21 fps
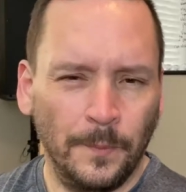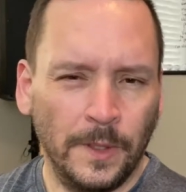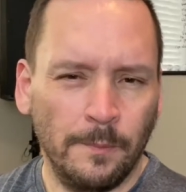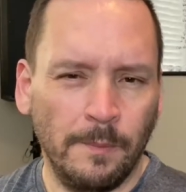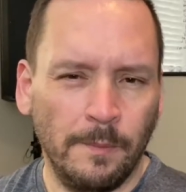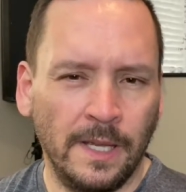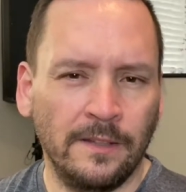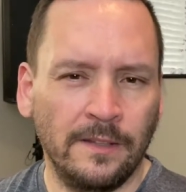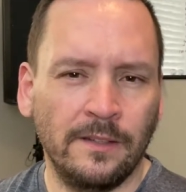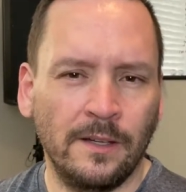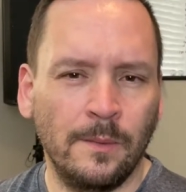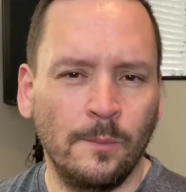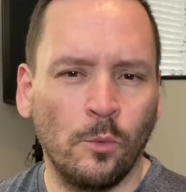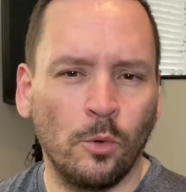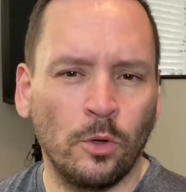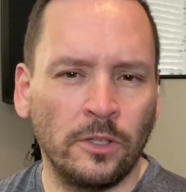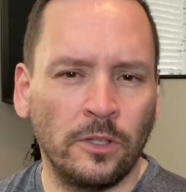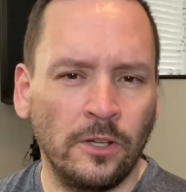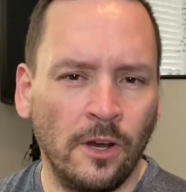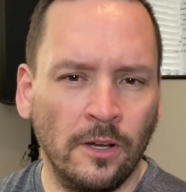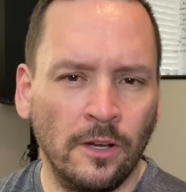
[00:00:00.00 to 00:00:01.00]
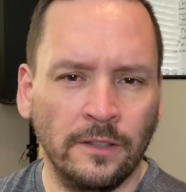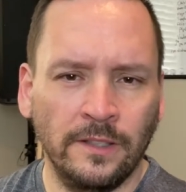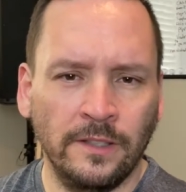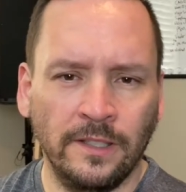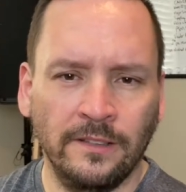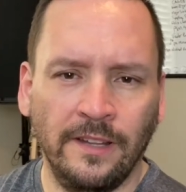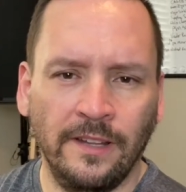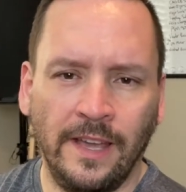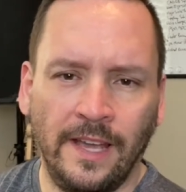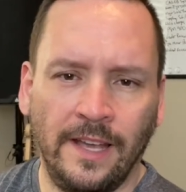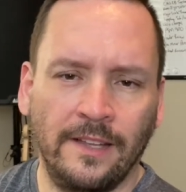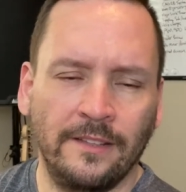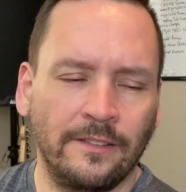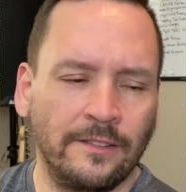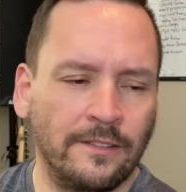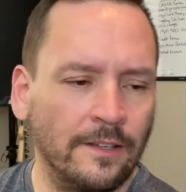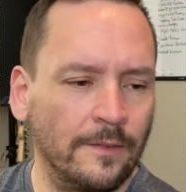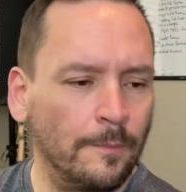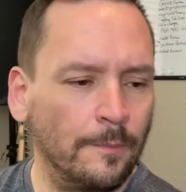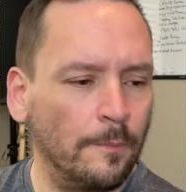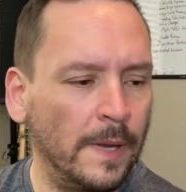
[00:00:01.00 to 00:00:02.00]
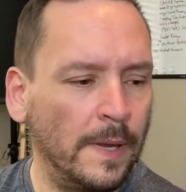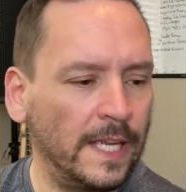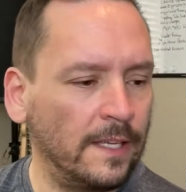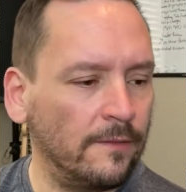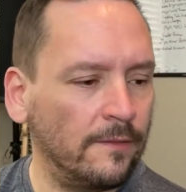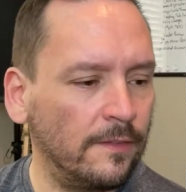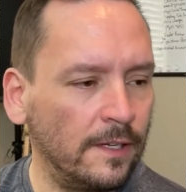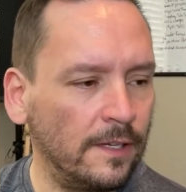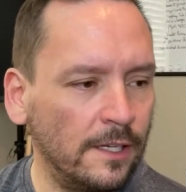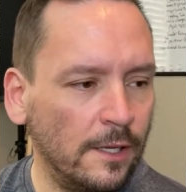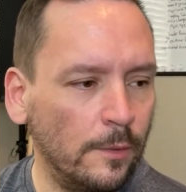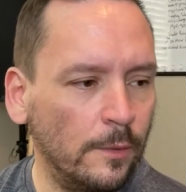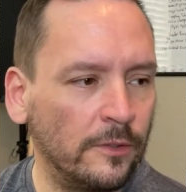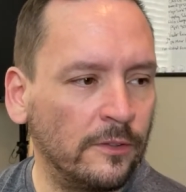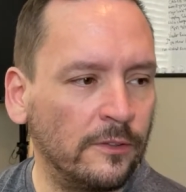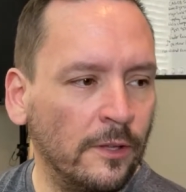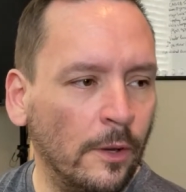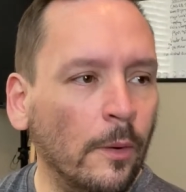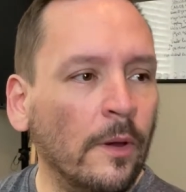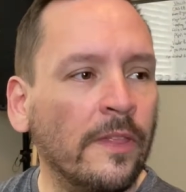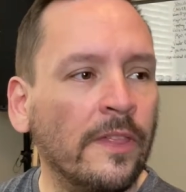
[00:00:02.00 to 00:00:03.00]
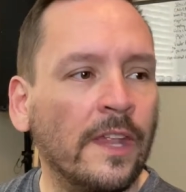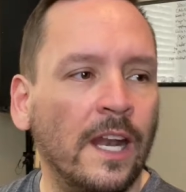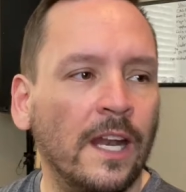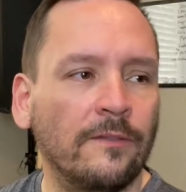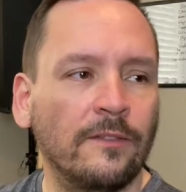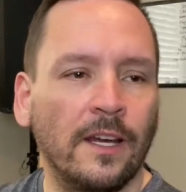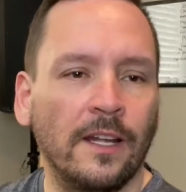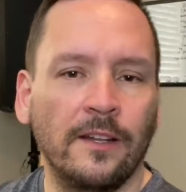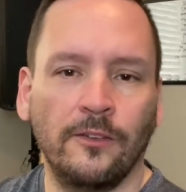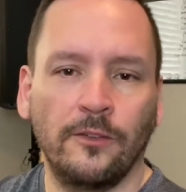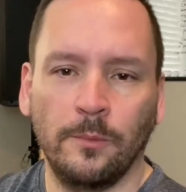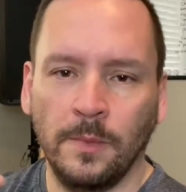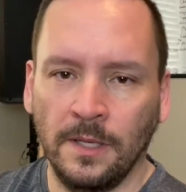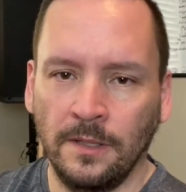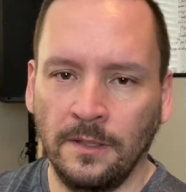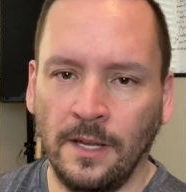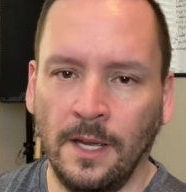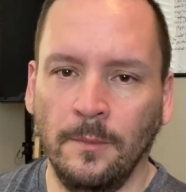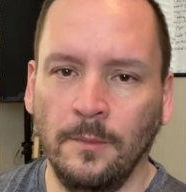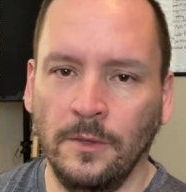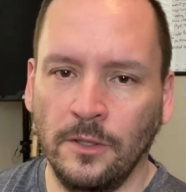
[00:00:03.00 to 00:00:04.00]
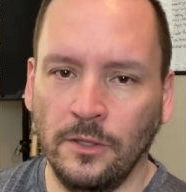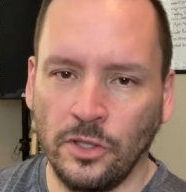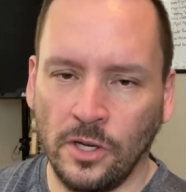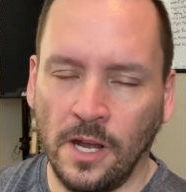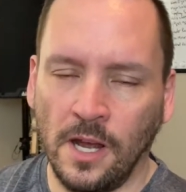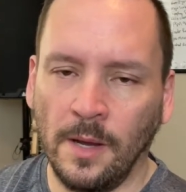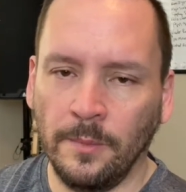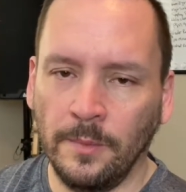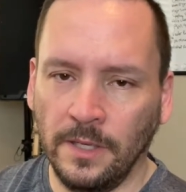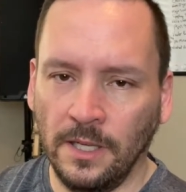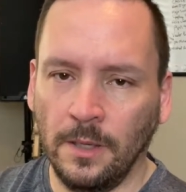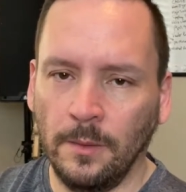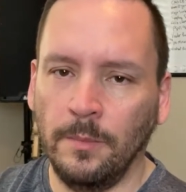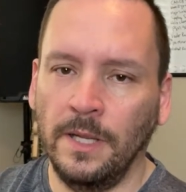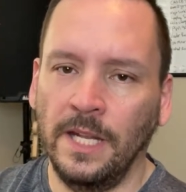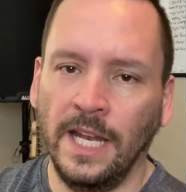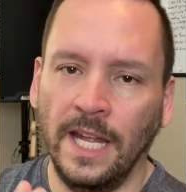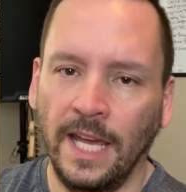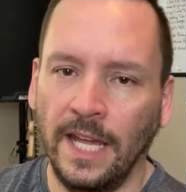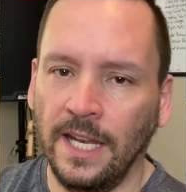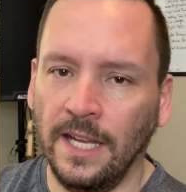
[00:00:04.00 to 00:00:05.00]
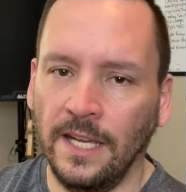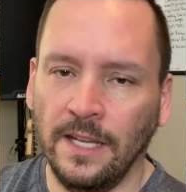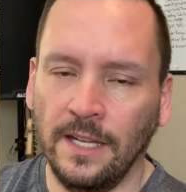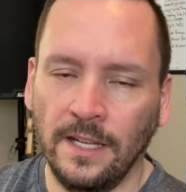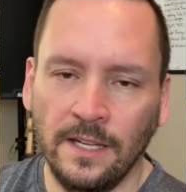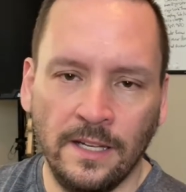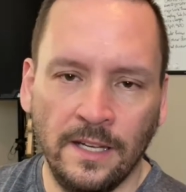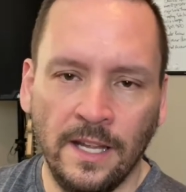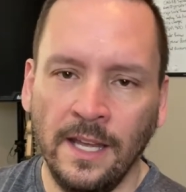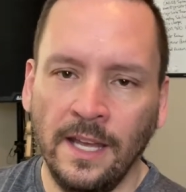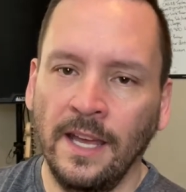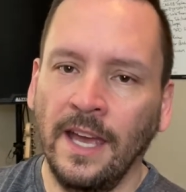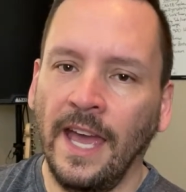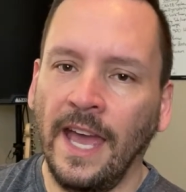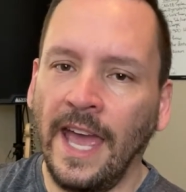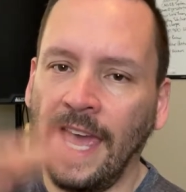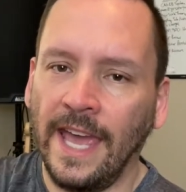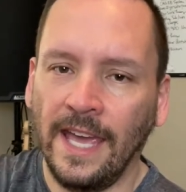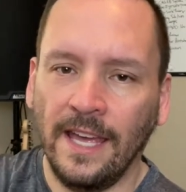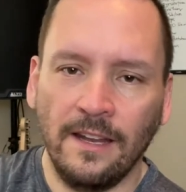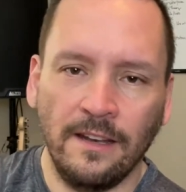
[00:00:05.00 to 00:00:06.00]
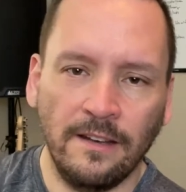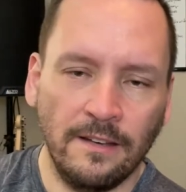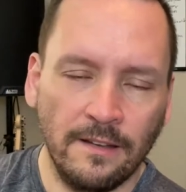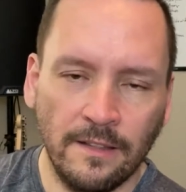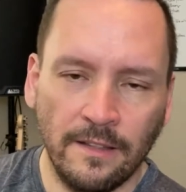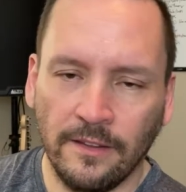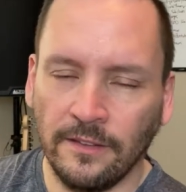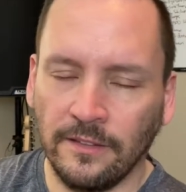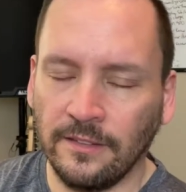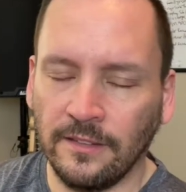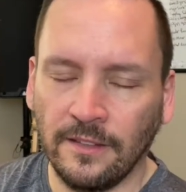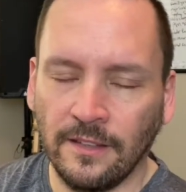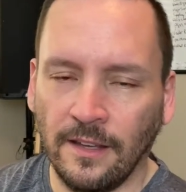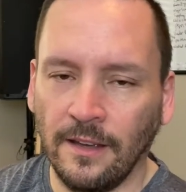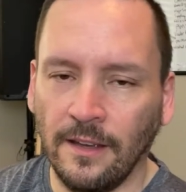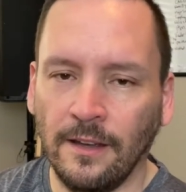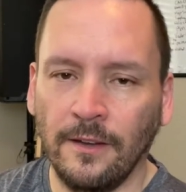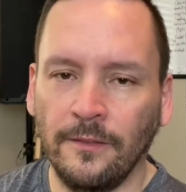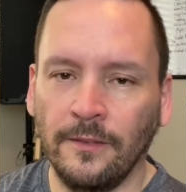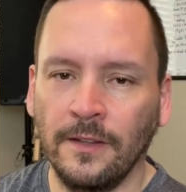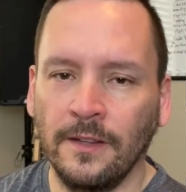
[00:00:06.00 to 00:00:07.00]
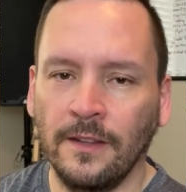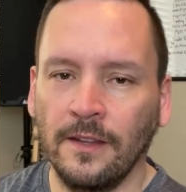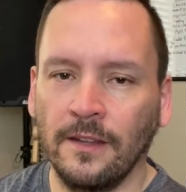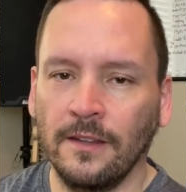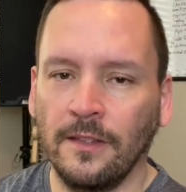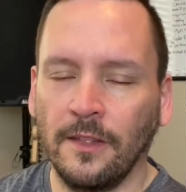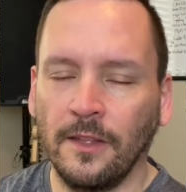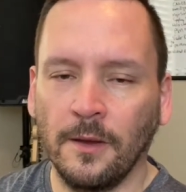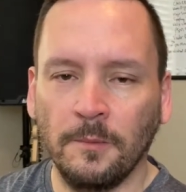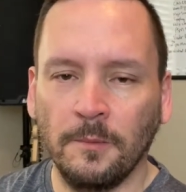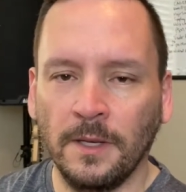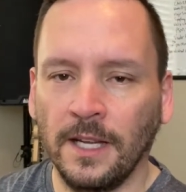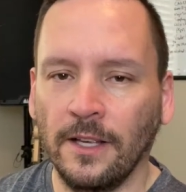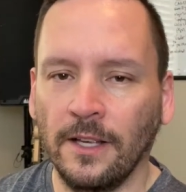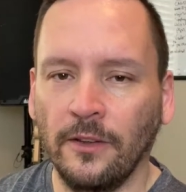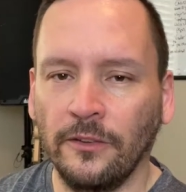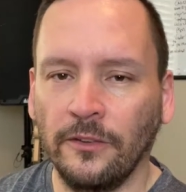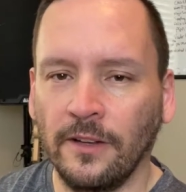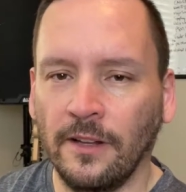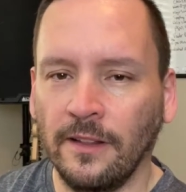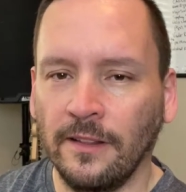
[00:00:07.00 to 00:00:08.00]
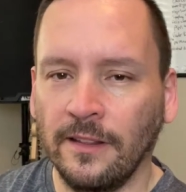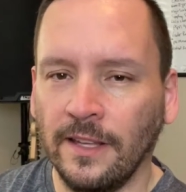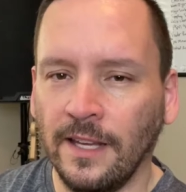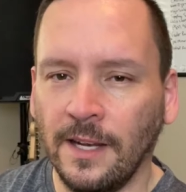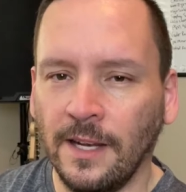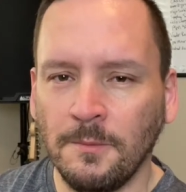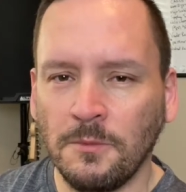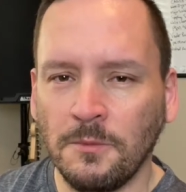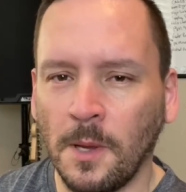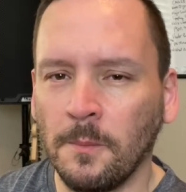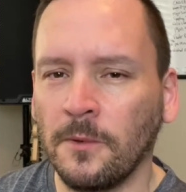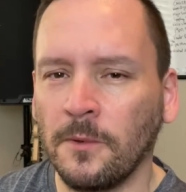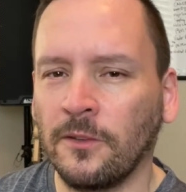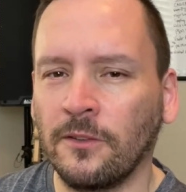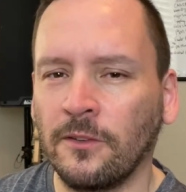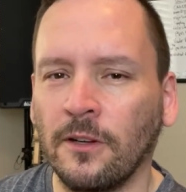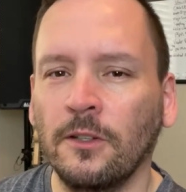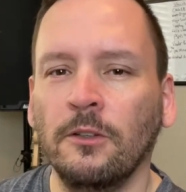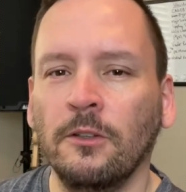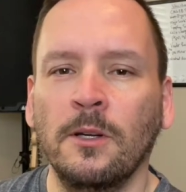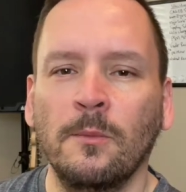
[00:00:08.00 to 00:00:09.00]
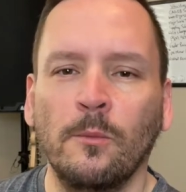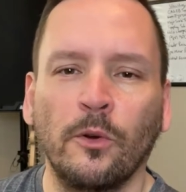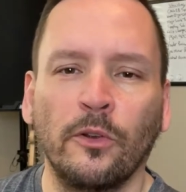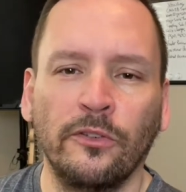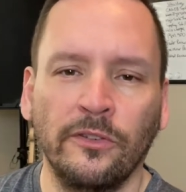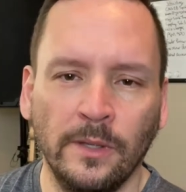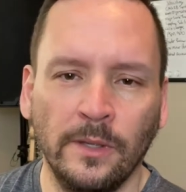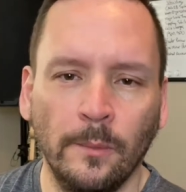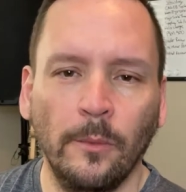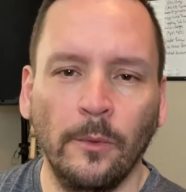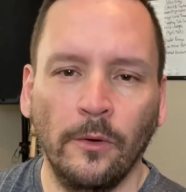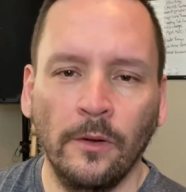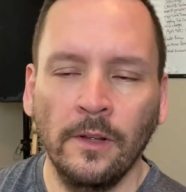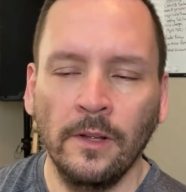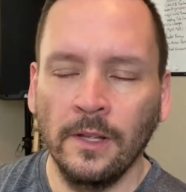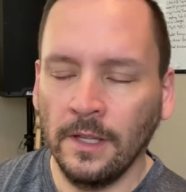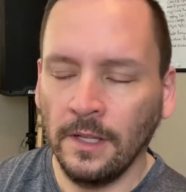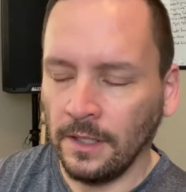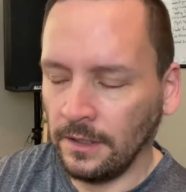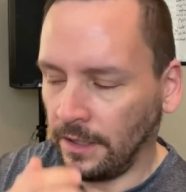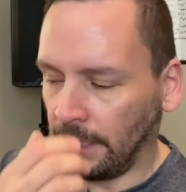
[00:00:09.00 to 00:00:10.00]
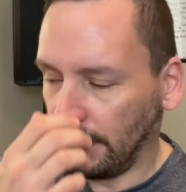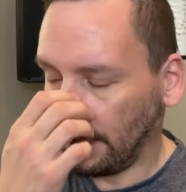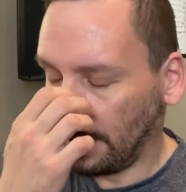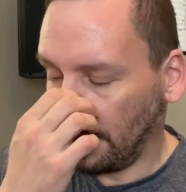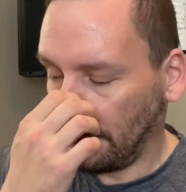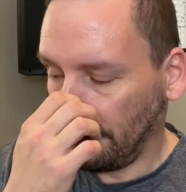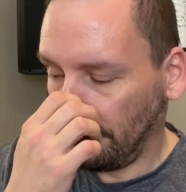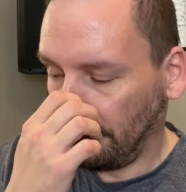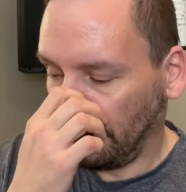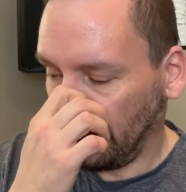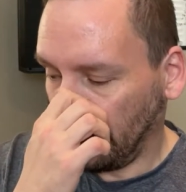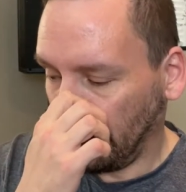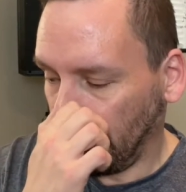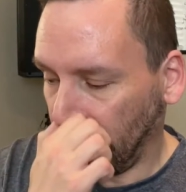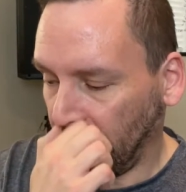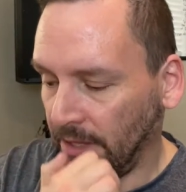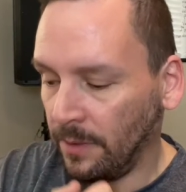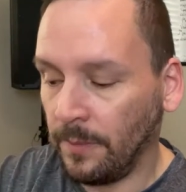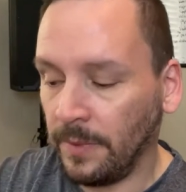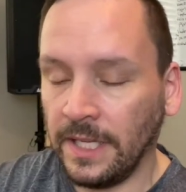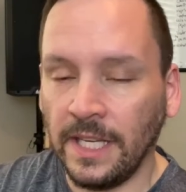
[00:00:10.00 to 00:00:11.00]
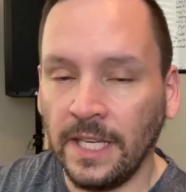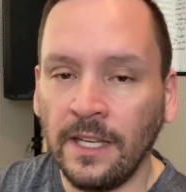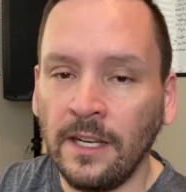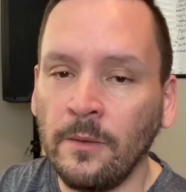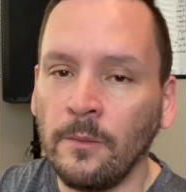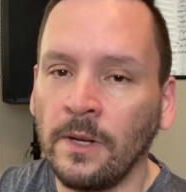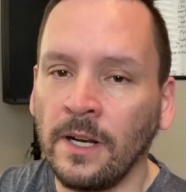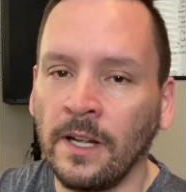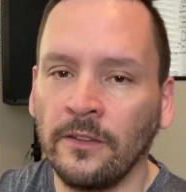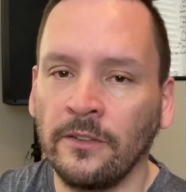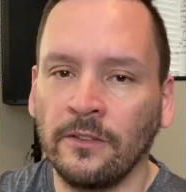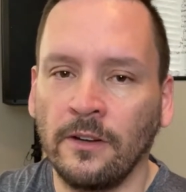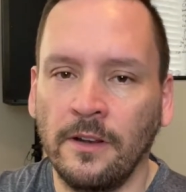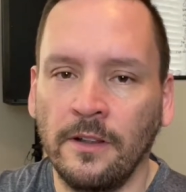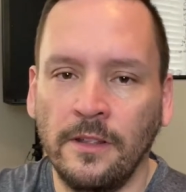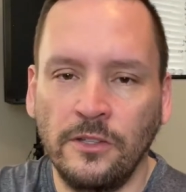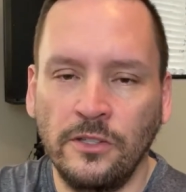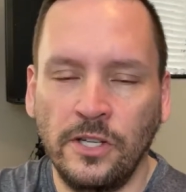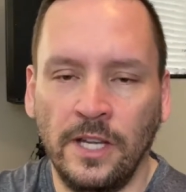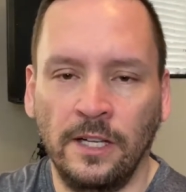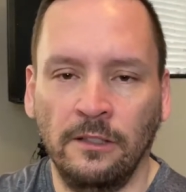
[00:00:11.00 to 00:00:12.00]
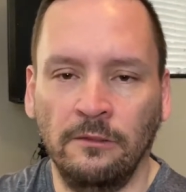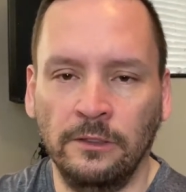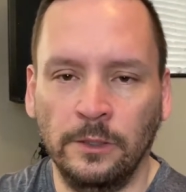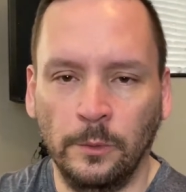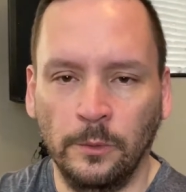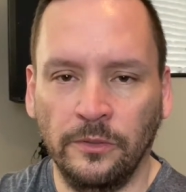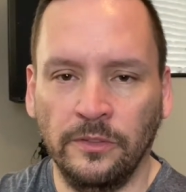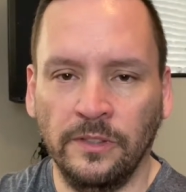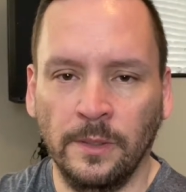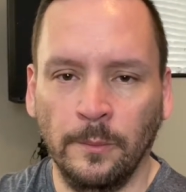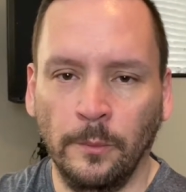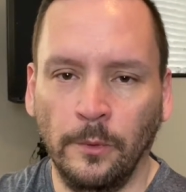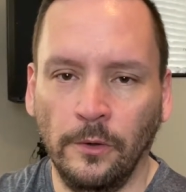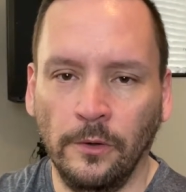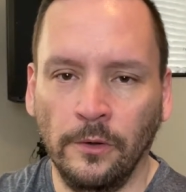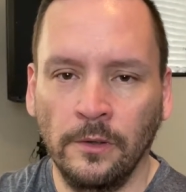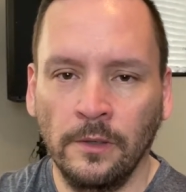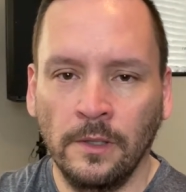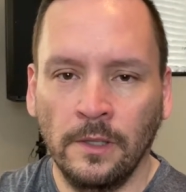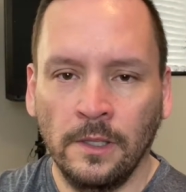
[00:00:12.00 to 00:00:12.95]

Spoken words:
makes it a more daunting task to make a video, is knowing that I've got to spend time to chop it up and edit and add the stuff and the thumbnails and all that. And I'm going to start doing it more simple. Like in the beginning, when I started the channel, it was simple.